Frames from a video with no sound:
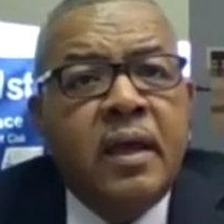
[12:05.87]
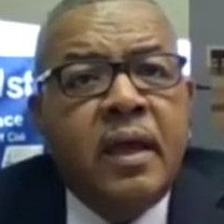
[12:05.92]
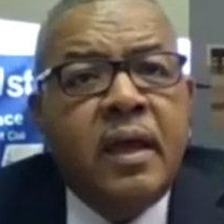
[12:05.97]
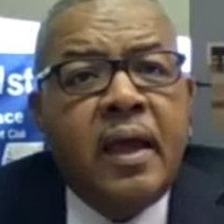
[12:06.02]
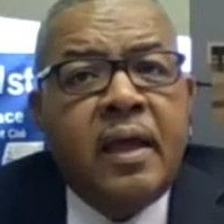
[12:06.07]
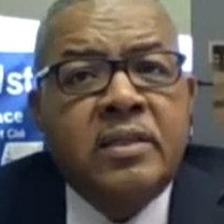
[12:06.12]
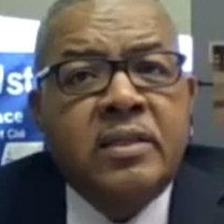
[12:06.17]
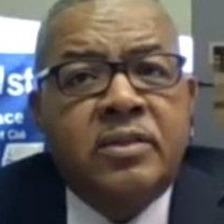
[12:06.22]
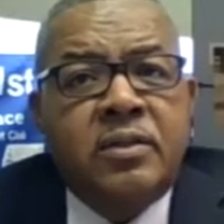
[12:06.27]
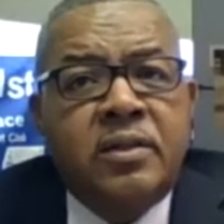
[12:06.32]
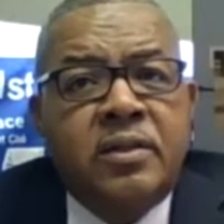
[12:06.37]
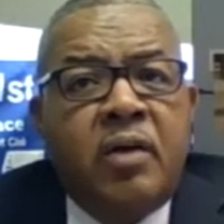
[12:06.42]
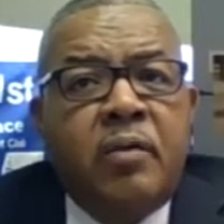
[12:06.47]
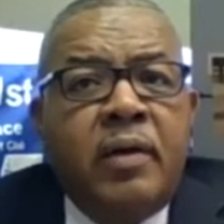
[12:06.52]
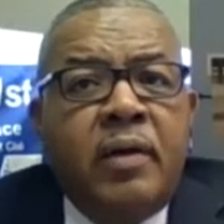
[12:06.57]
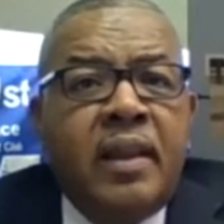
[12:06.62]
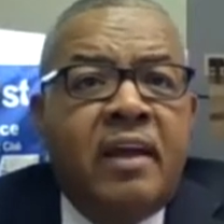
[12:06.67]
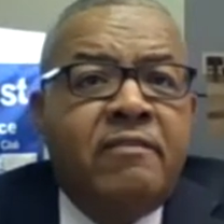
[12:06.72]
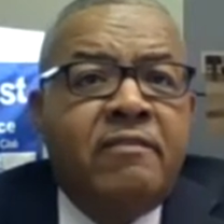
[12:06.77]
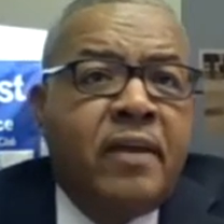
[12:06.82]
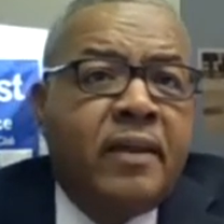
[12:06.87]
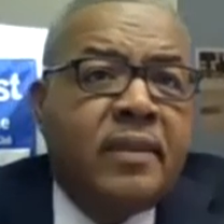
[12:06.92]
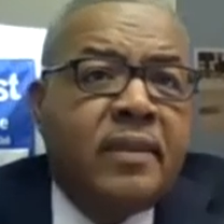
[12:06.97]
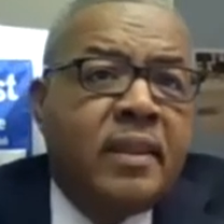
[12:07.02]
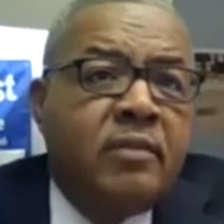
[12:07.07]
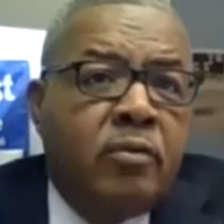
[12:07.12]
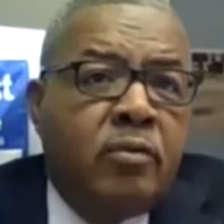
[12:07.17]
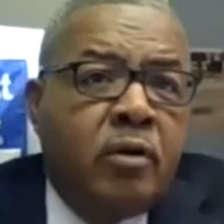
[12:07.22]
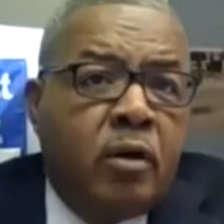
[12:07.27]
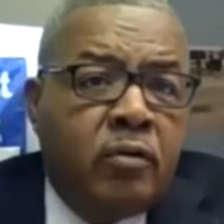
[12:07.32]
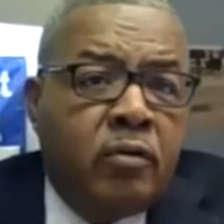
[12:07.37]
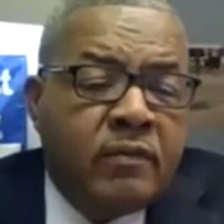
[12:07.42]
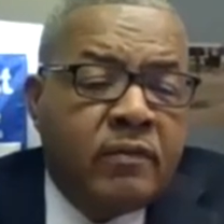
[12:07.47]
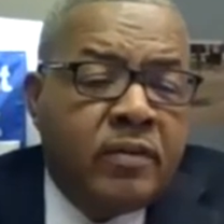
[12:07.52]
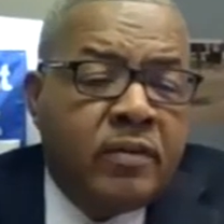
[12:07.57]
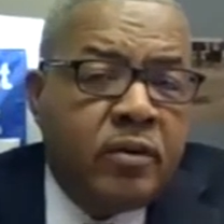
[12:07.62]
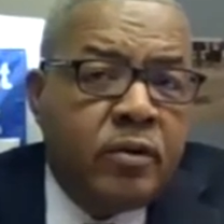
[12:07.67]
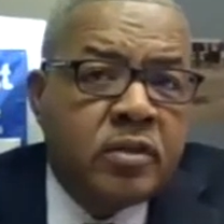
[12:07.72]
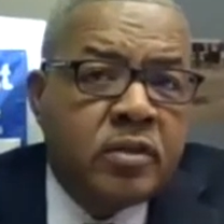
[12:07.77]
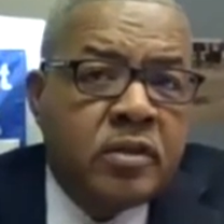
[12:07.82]
And so that really affected
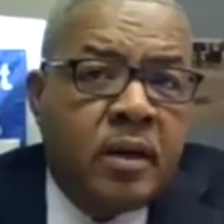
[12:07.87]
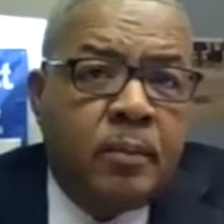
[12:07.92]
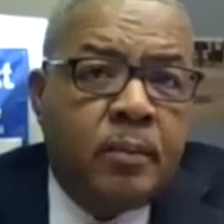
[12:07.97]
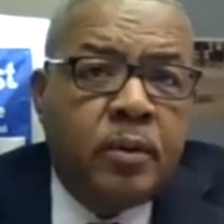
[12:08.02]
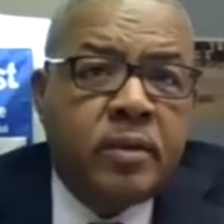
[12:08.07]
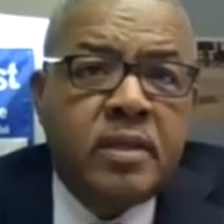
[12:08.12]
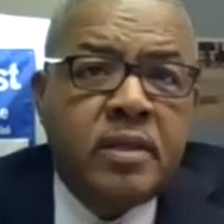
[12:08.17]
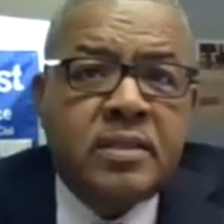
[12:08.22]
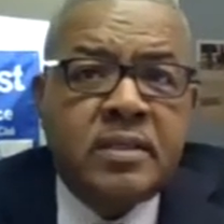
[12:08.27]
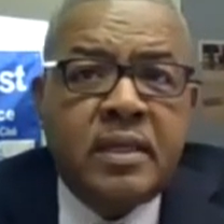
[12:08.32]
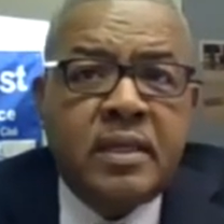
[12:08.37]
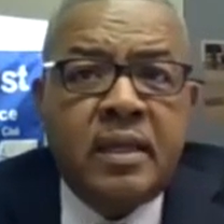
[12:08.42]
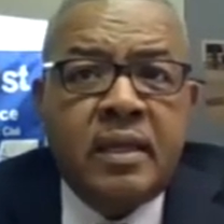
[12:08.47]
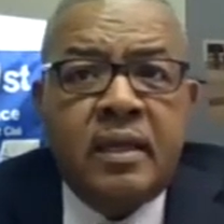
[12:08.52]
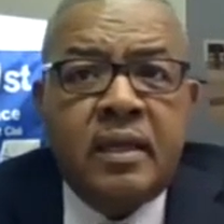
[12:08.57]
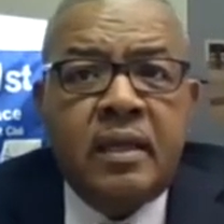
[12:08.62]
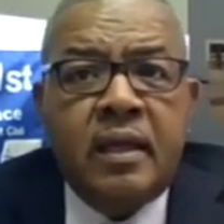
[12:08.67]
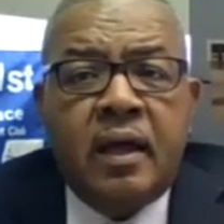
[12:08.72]
revenues about the city